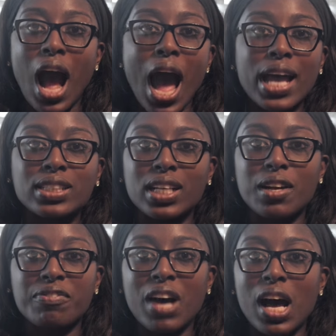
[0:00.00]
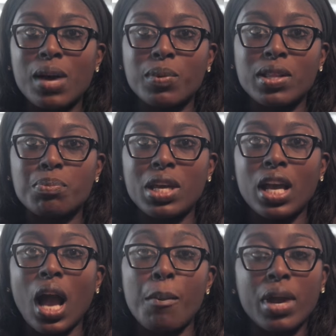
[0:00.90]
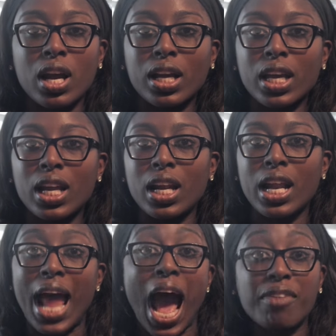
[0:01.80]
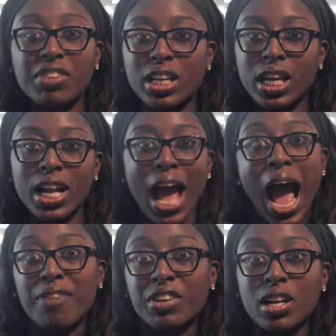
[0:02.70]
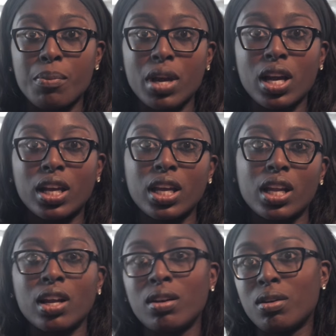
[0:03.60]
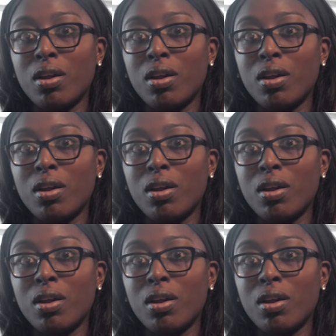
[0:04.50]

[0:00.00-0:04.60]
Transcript: I identify with being American and African, African-American,